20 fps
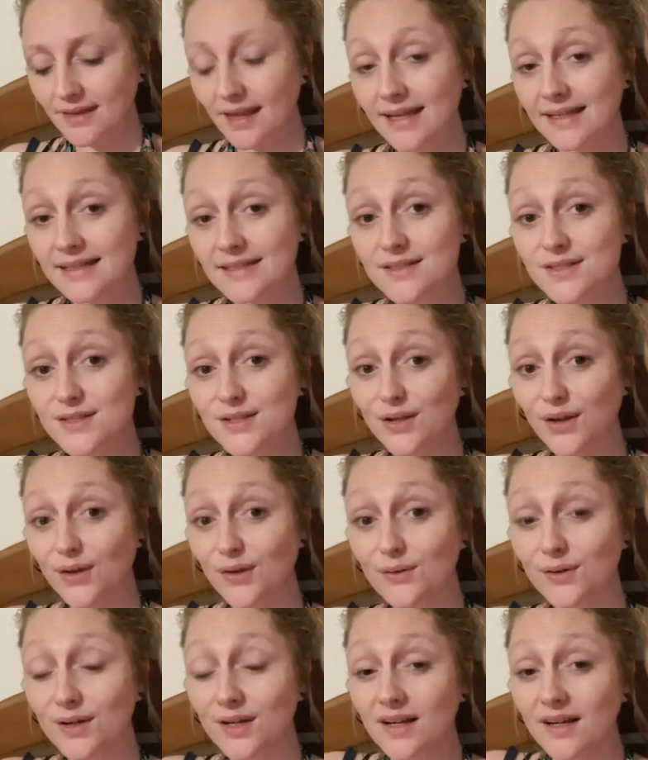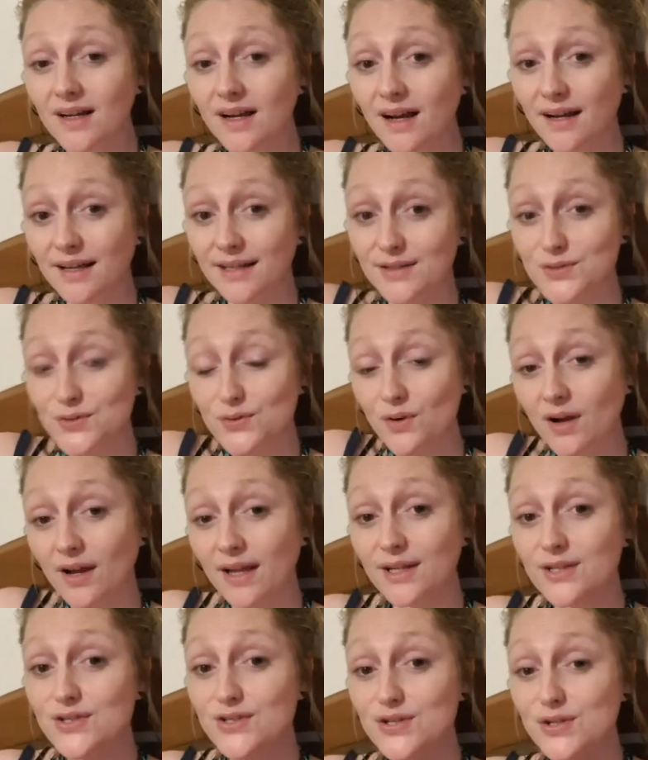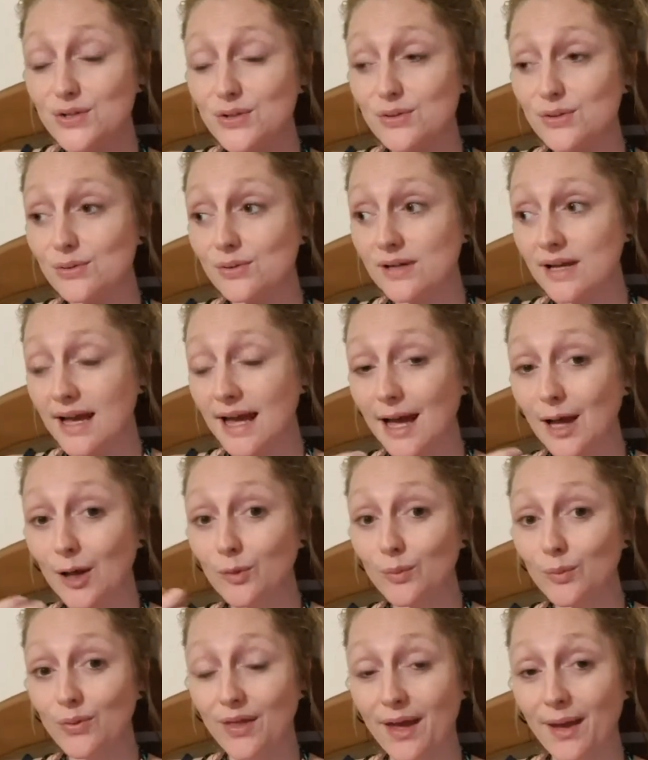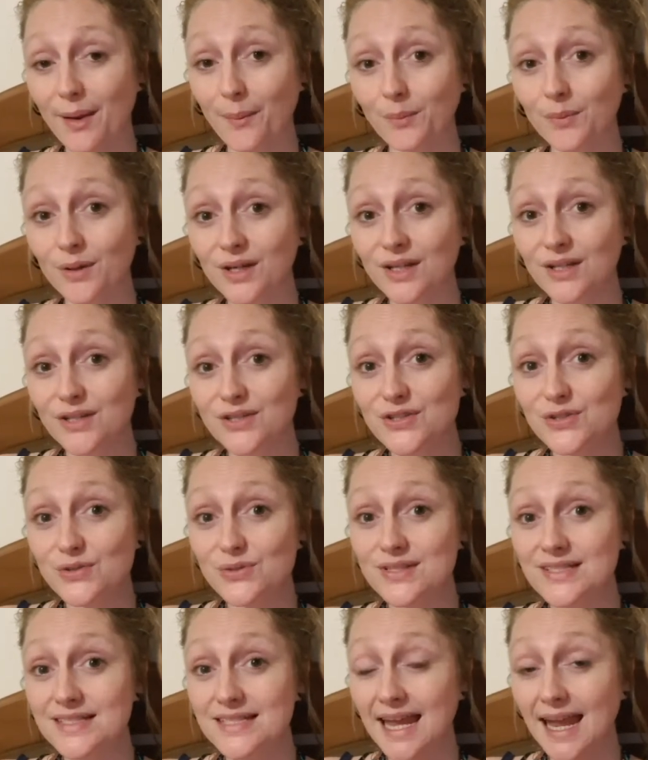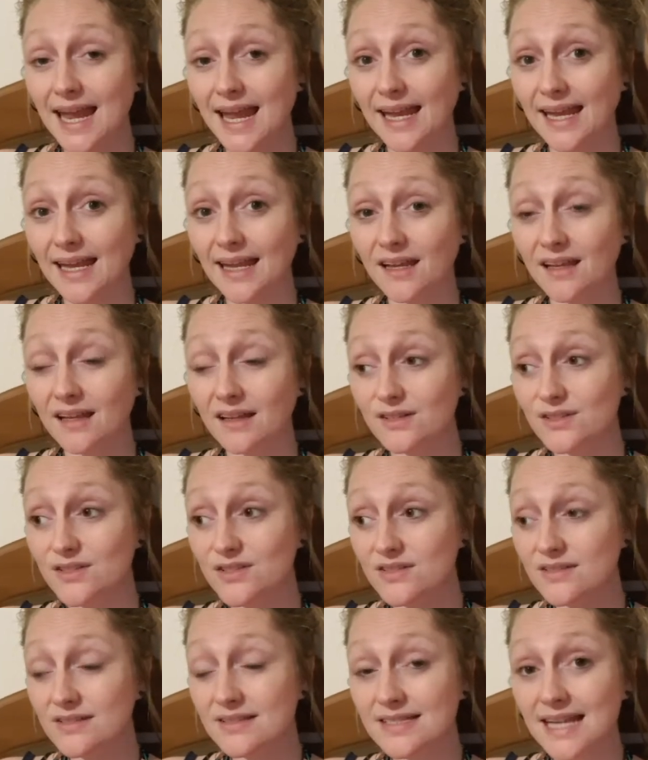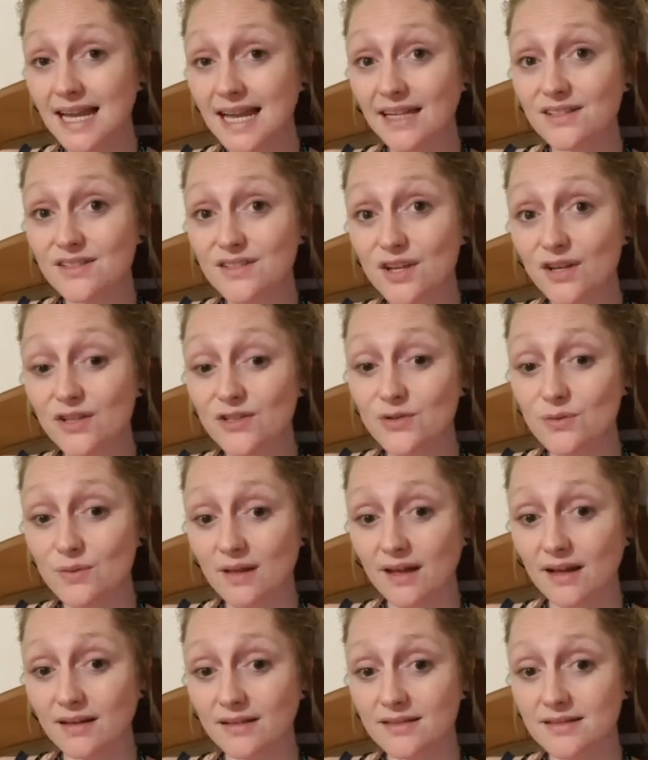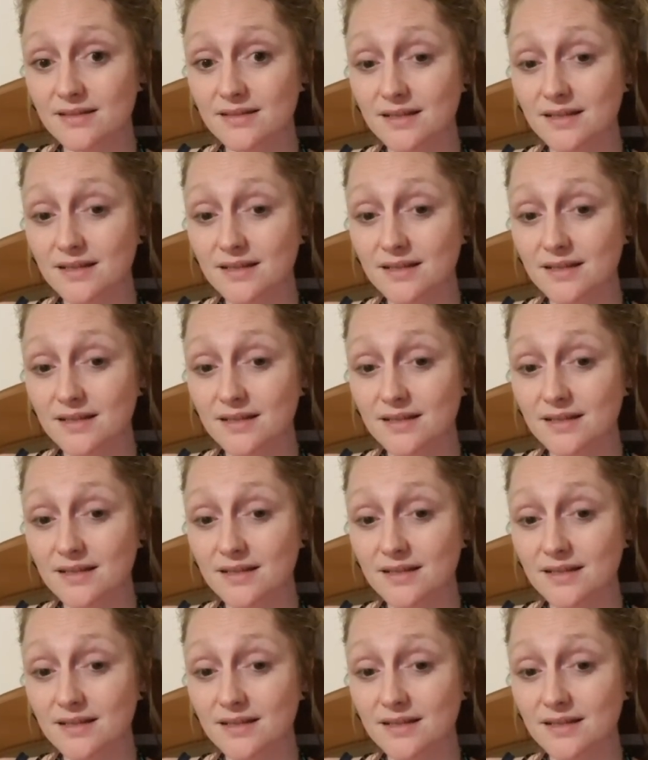And you know, I try to help them to stay in touch with that